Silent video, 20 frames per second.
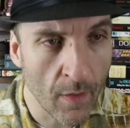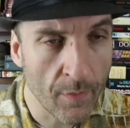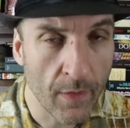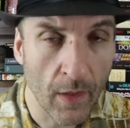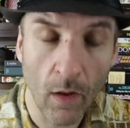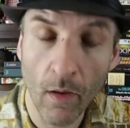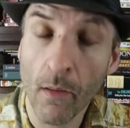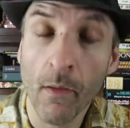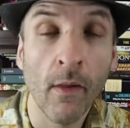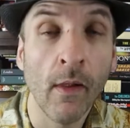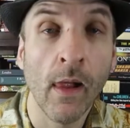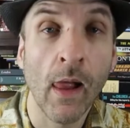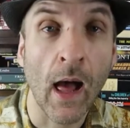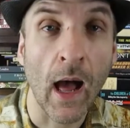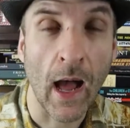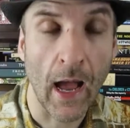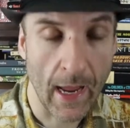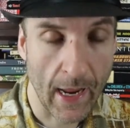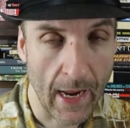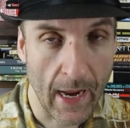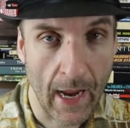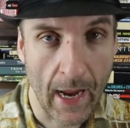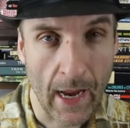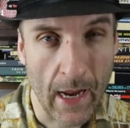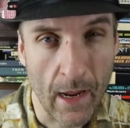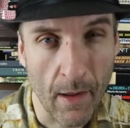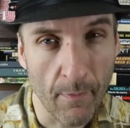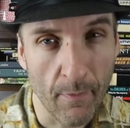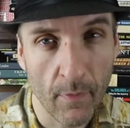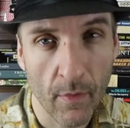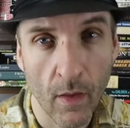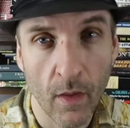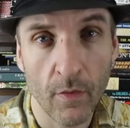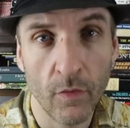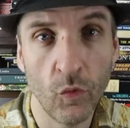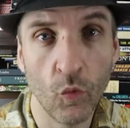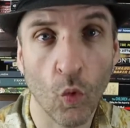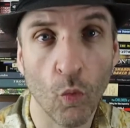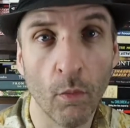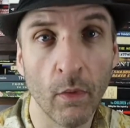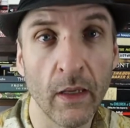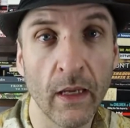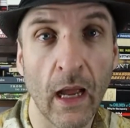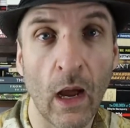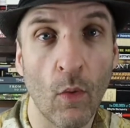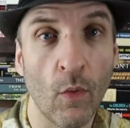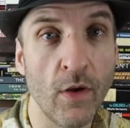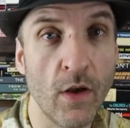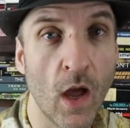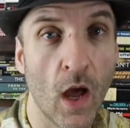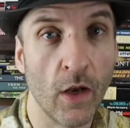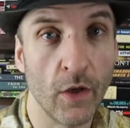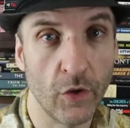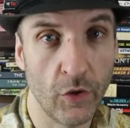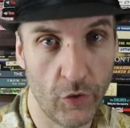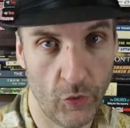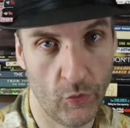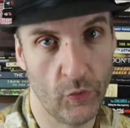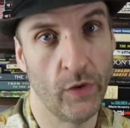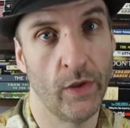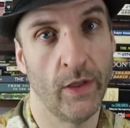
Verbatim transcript: Now, I am normally I would not do